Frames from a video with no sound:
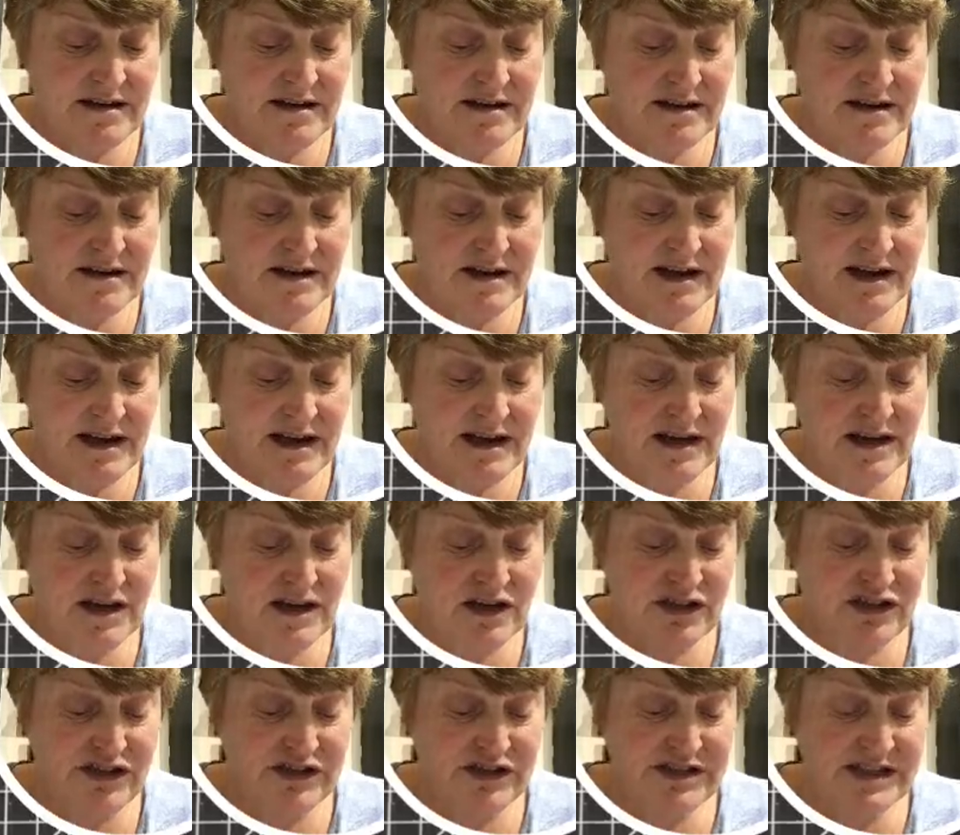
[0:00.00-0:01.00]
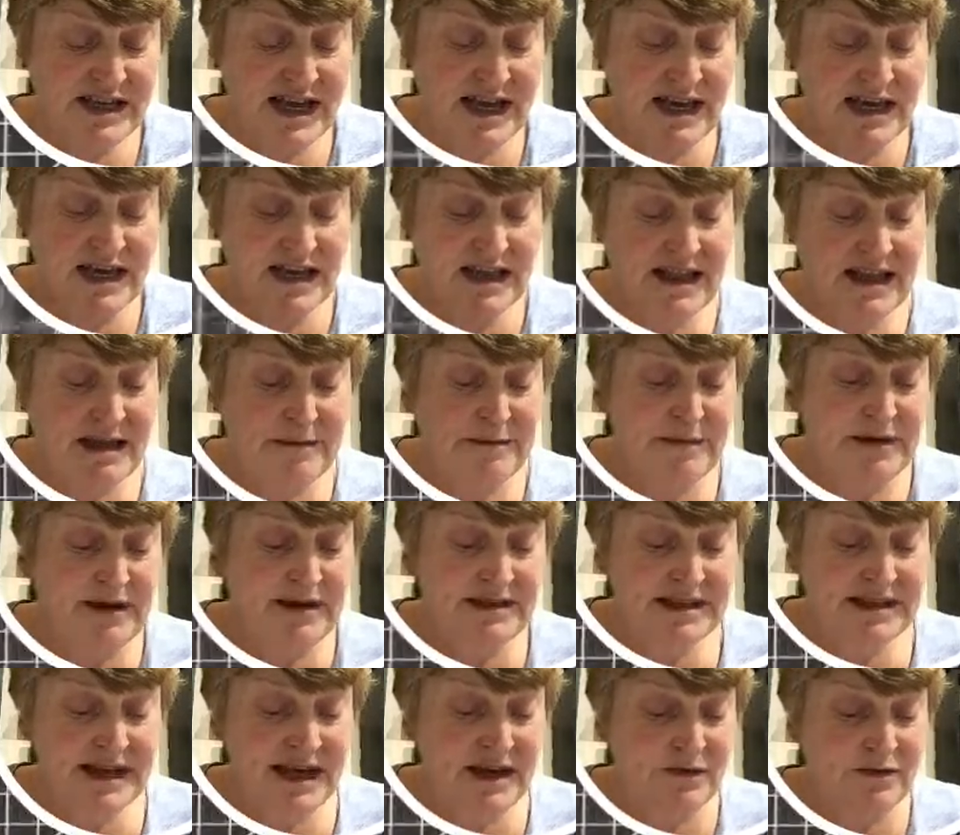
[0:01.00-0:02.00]
Okay, and just taking that
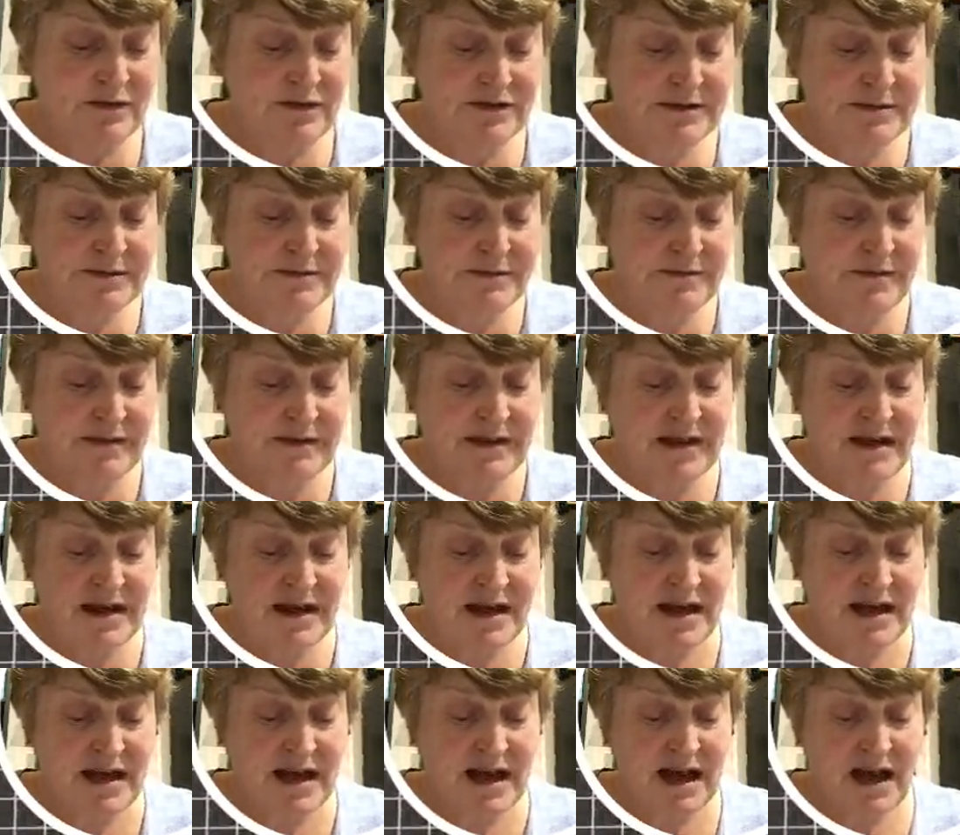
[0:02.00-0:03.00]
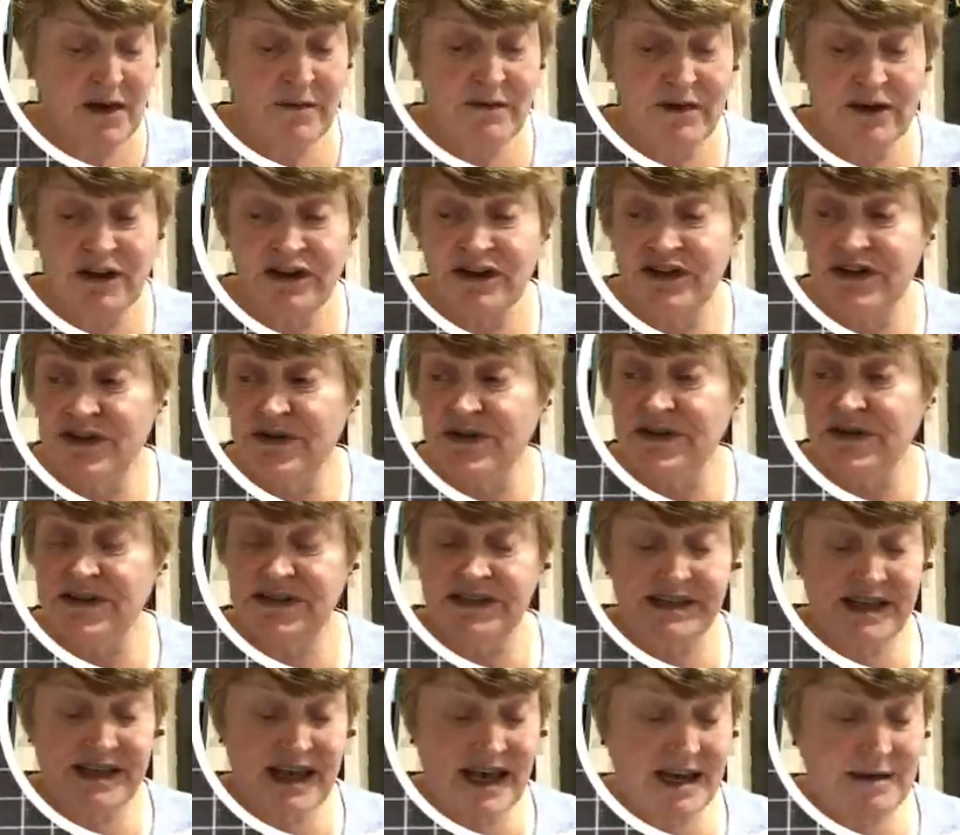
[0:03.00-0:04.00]
piece out. And we're going to do the
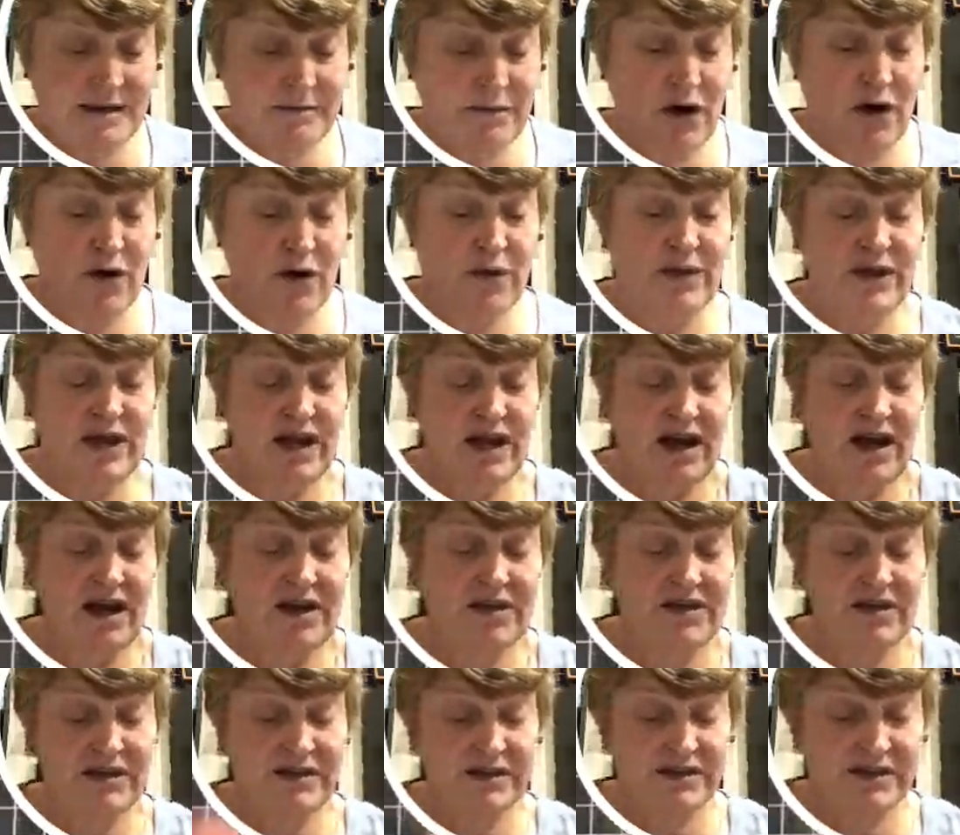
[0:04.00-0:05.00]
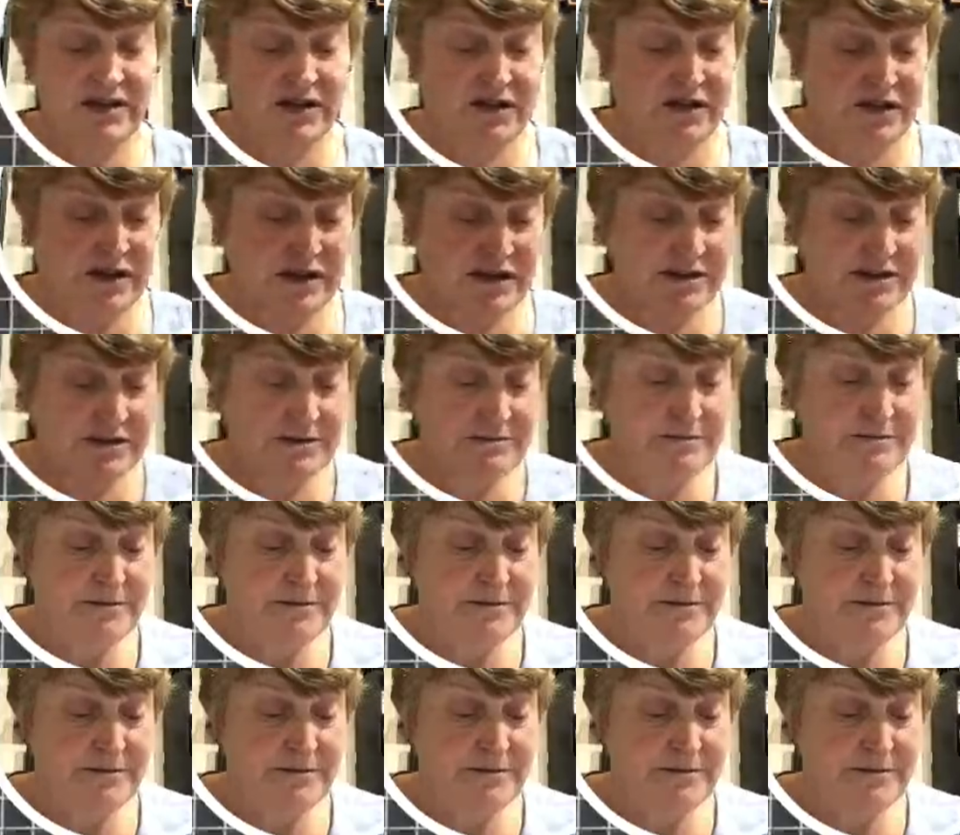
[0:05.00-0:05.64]
same on the other side.